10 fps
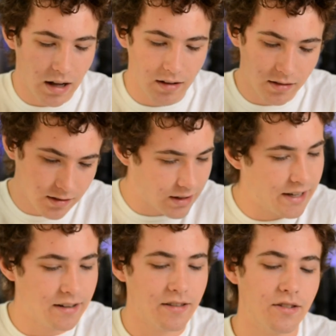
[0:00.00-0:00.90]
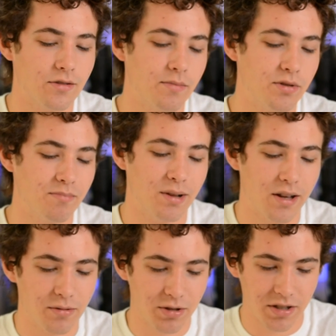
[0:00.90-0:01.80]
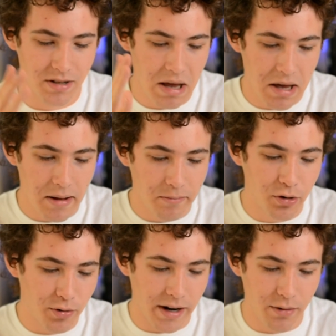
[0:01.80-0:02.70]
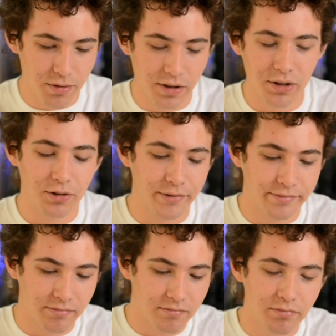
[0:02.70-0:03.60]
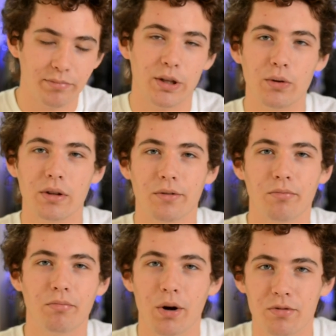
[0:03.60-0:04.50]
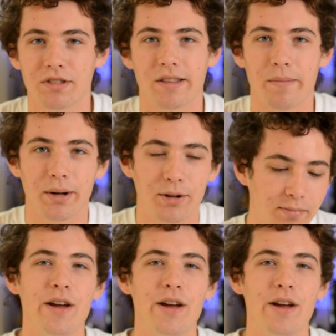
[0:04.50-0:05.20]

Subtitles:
I'll link it in the description below. It's just gray with a cute little ghost in the middle.